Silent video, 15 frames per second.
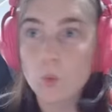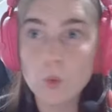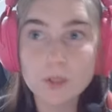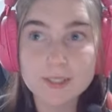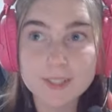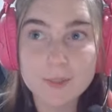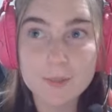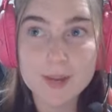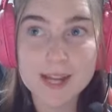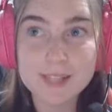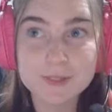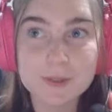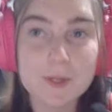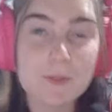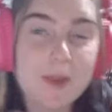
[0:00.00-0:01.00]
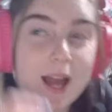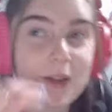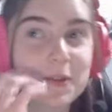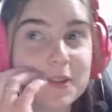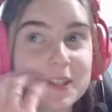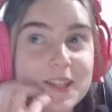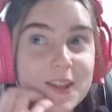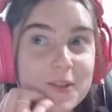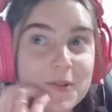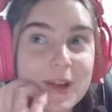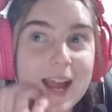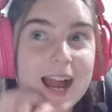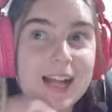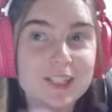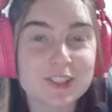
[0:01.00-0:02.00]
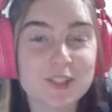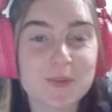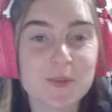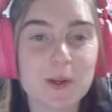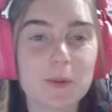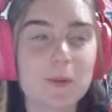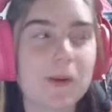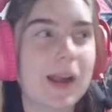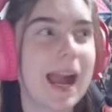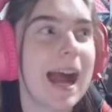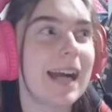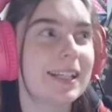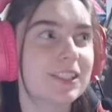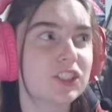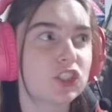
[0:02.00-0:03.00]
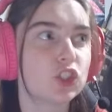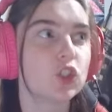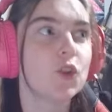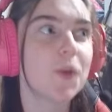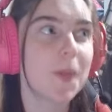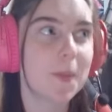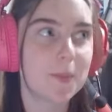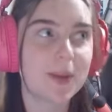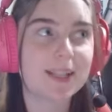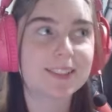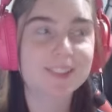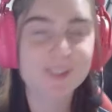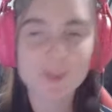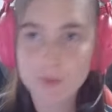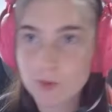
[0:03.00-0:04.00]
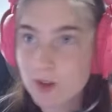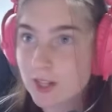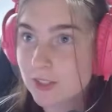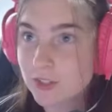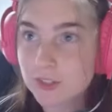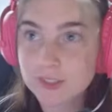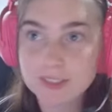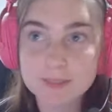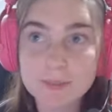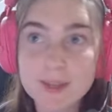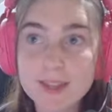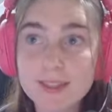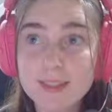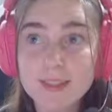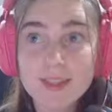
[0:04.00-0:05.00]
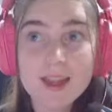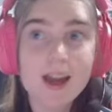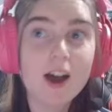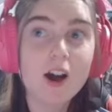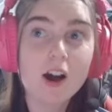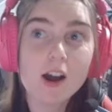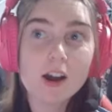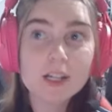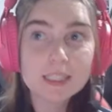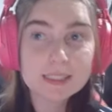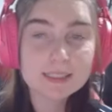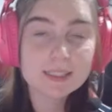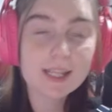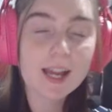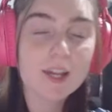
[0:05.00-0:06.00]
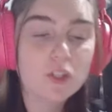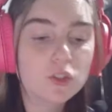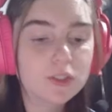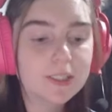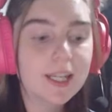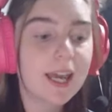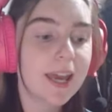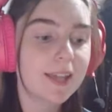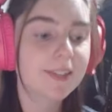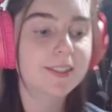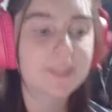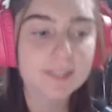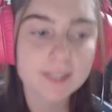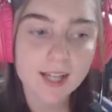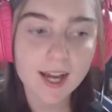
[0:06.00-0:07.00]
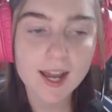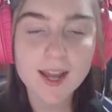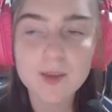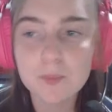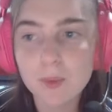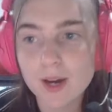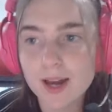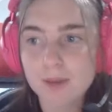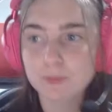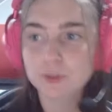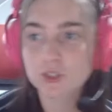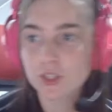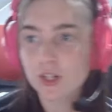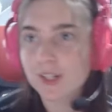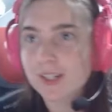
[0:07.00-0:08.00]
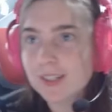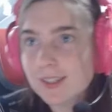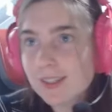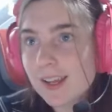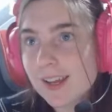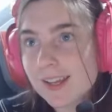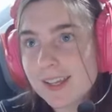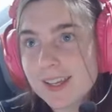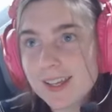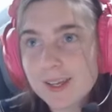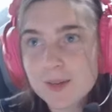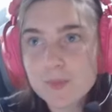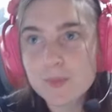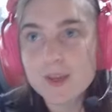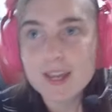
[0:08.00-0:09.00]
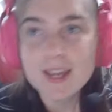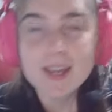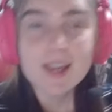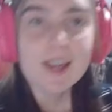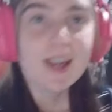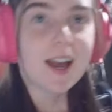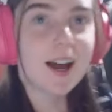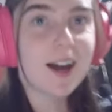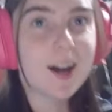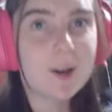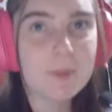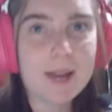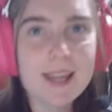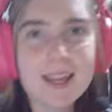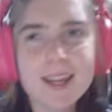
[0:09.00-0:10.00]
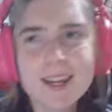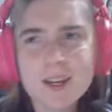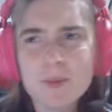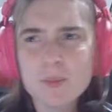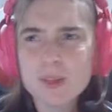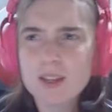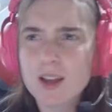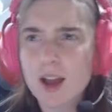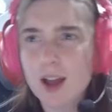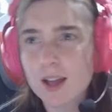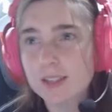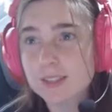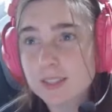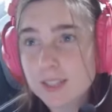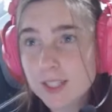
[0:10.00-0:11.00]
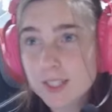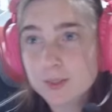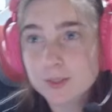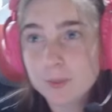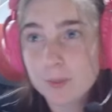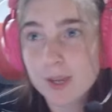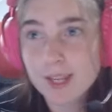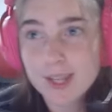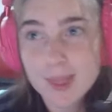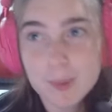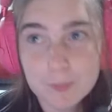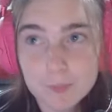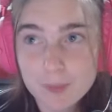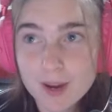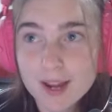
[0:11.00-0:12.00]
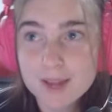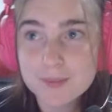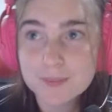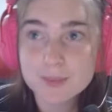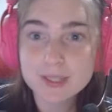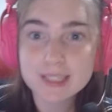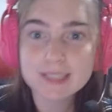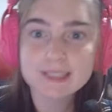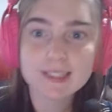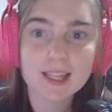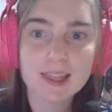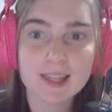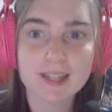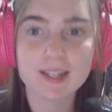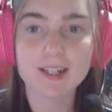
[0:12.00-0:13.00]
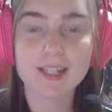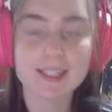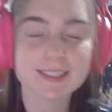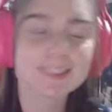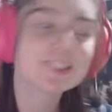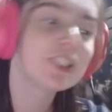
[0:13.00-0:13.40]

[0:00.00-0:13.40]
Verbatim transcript: What's up, guys? We're back with another reaction. We were reacting to The Best of Roger Smith. Honestly, I used to hate this guy, but I'm starting to like him. Um, I hated him because he was a pain in the butt, but he's hilarious.